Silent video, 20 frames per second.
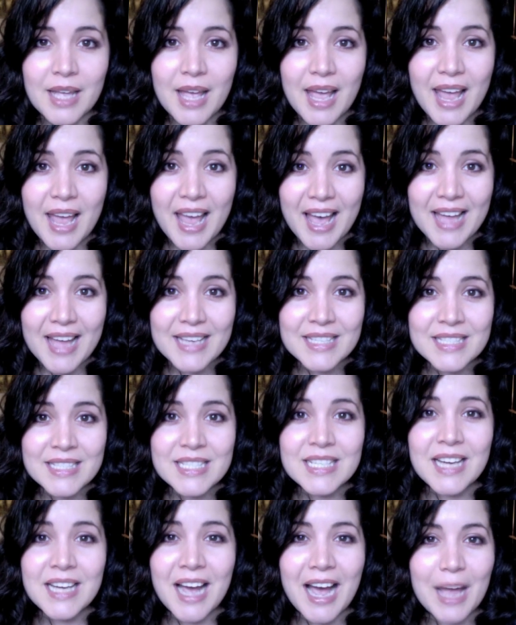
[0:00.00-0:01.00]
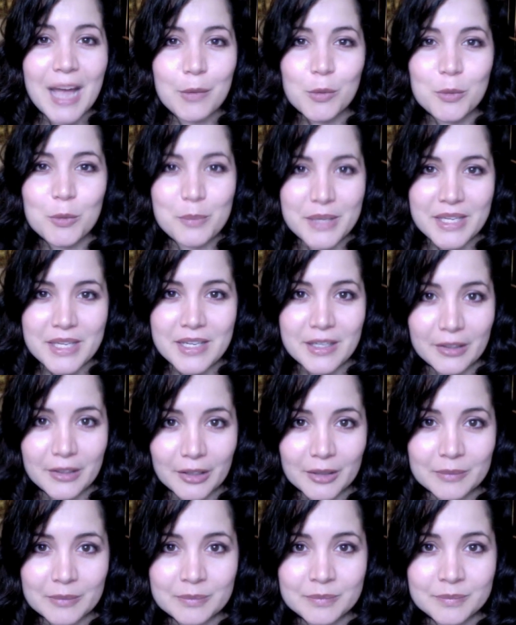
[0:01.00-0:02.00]
And I will be
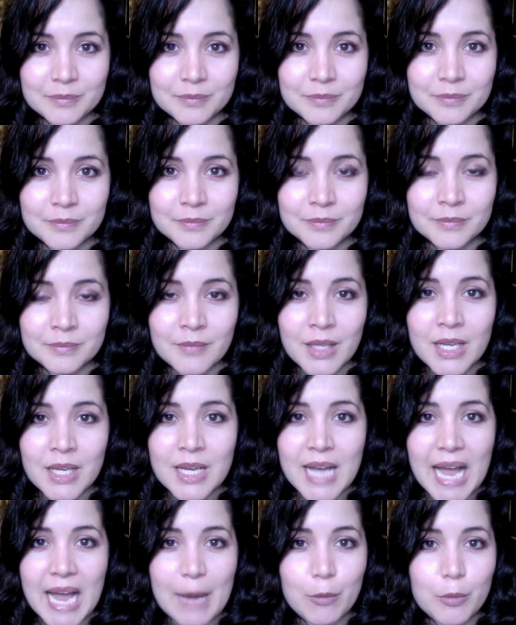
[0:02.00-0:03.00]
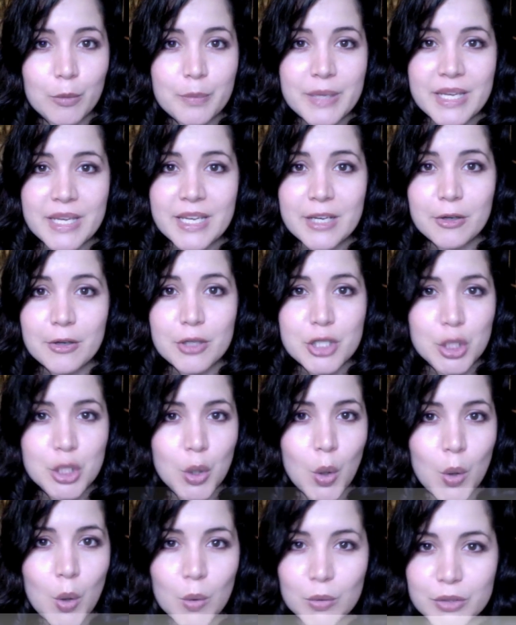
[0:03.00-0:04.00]
here. I will be here to
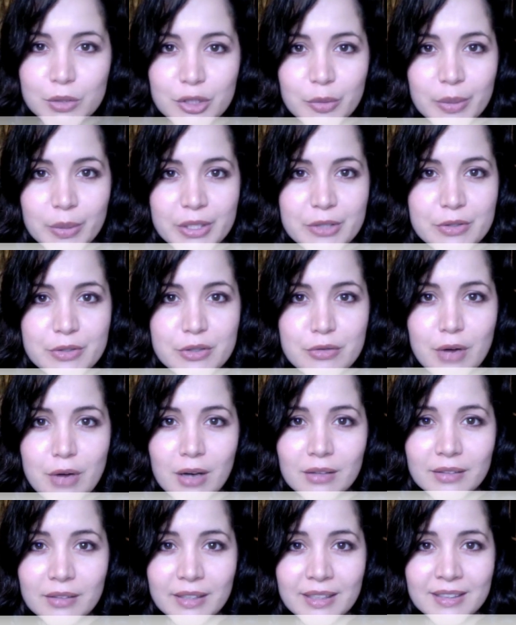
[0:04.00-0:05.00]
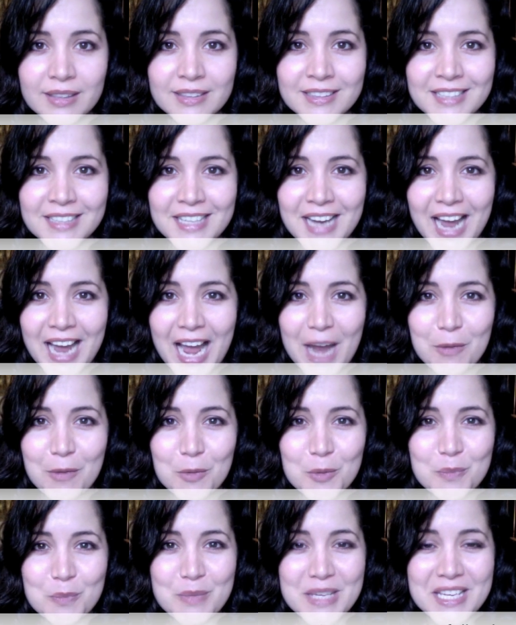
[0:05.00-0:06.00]
hold you when you're struggling. I
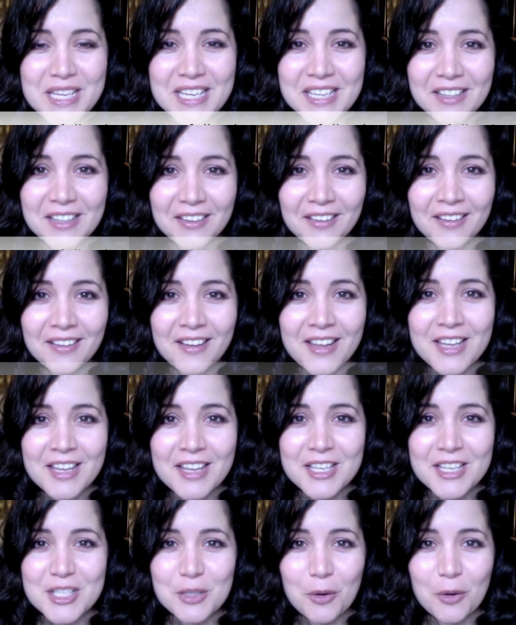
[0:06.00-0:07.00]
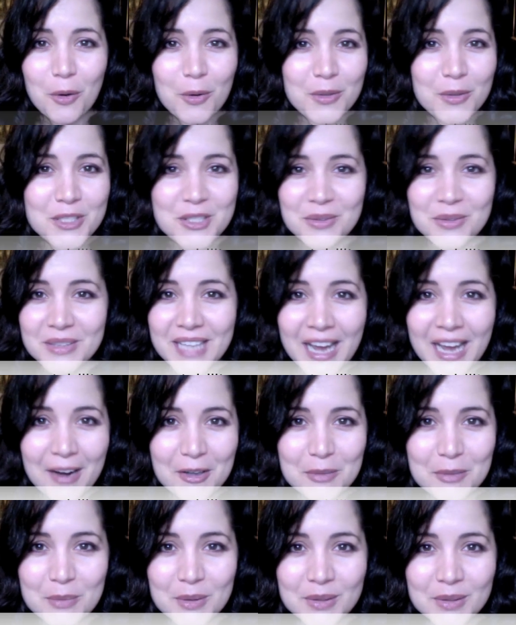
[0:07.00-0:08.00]
will be here to hold you
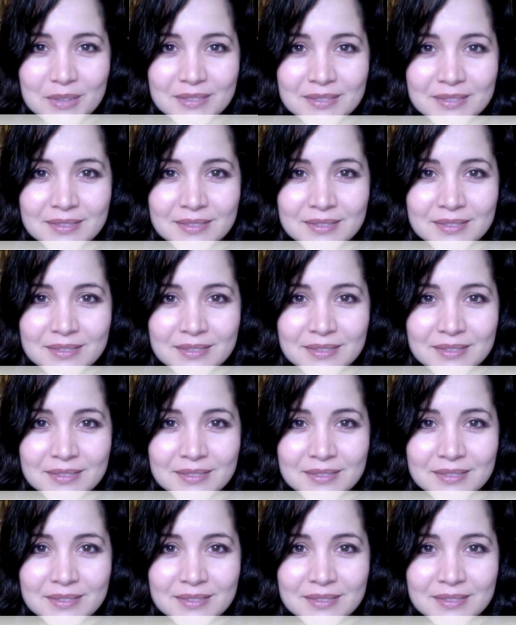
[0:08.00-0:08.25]
accountable.